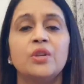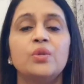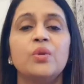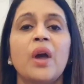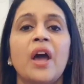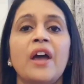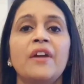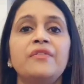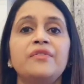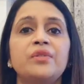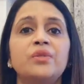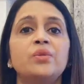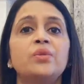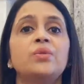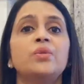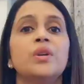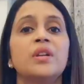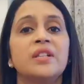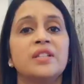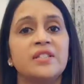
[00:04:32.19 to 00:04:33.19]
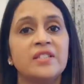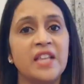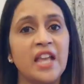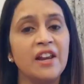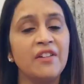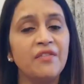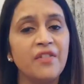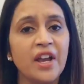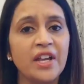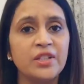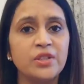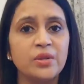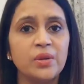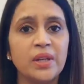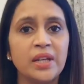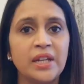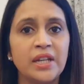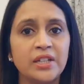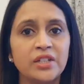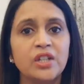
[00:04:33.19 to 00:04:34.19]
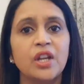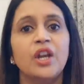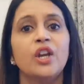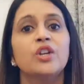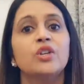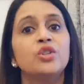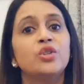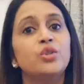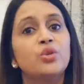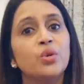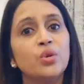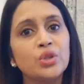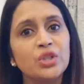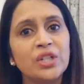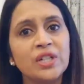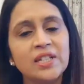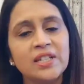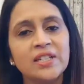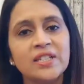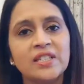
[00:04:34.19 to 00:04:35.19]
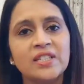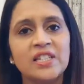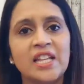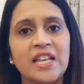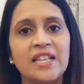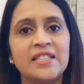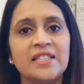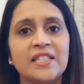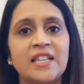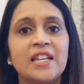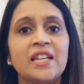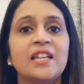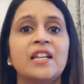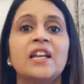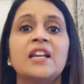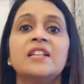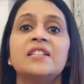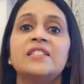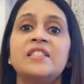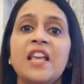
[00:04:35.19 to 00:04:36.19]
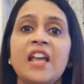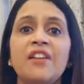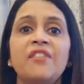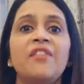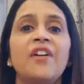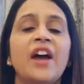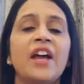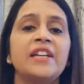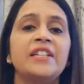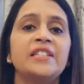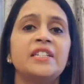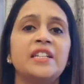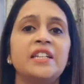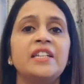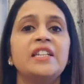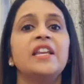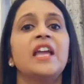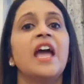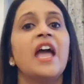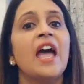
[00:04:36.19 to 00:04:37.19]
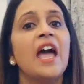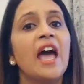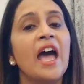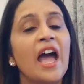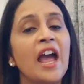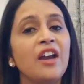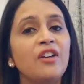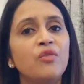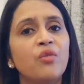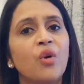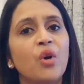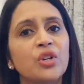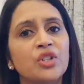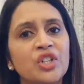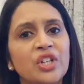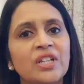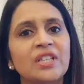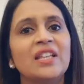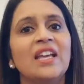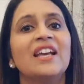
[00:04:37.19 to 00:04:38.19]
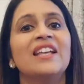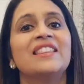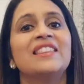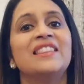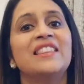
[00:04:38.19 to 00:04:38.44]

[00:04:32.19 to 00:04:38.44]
You have to self-isolate, social distancing, self-hygiene, hand washing.